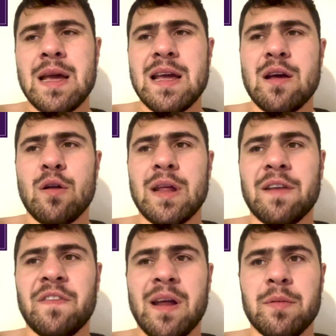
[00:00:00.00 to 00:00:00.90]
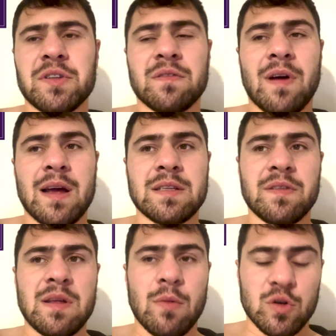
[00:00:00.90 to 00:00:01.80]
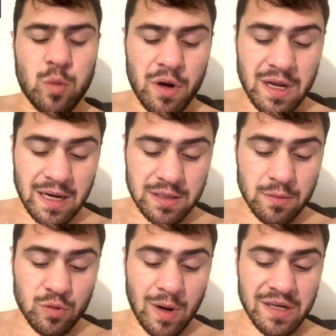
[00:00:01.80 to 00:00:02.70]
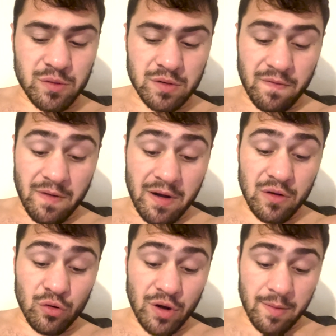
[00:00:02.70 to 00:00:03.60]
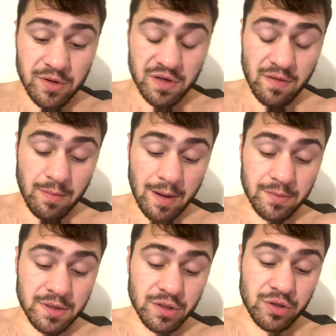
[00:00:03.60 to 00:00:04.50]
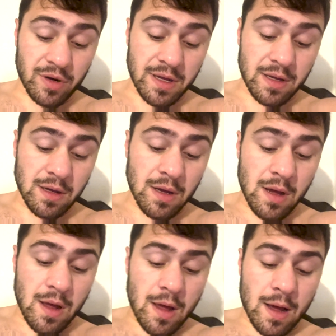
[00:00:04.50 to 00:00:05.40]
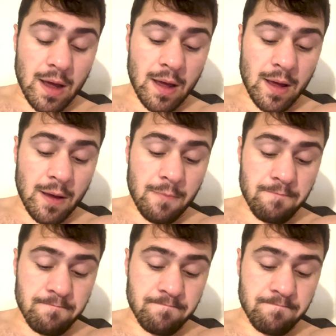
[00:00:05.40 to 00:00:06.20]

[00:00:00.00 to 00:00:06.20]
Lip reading: He only had 3 amateur fights. I think he boxed one in Castle twice. He was a very good amateur from Lanston Street. So